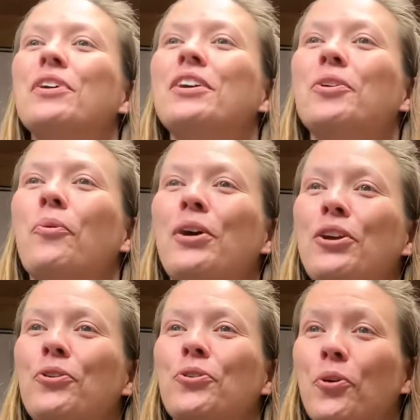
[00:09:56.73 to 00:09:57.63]
We
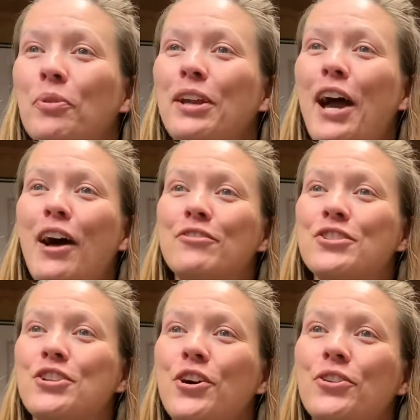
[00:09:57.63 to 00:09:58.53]
don't normally have
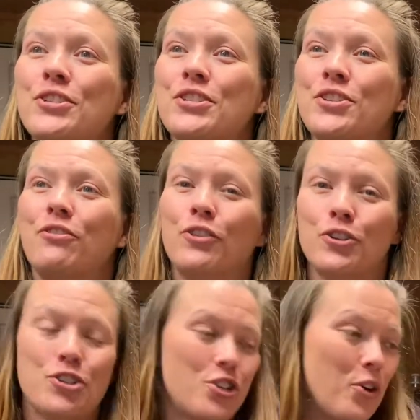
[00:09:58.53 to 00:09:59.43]
snow. This is the
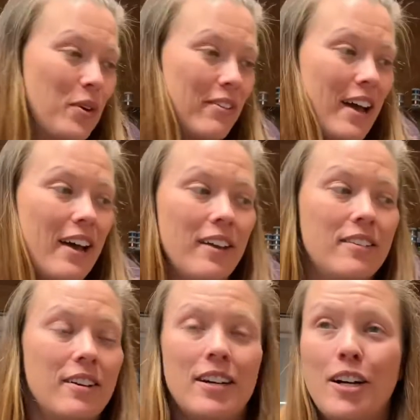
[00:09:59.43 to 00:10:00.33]
first snow we've
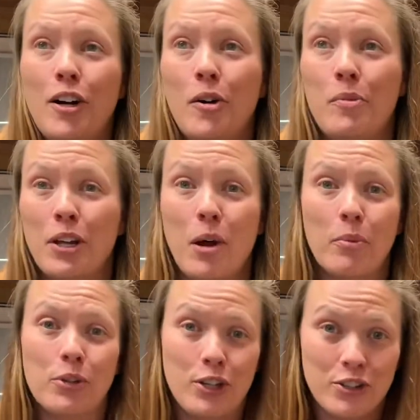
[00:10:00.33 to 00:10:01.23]
had in a
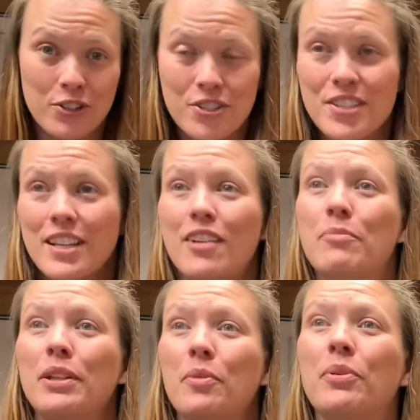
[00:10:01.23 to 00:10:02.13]
couple of years that I've
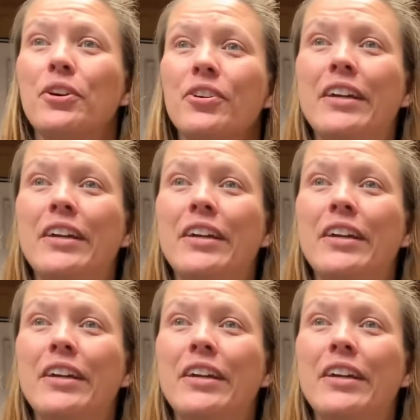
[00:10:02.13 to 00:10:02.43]
been up here.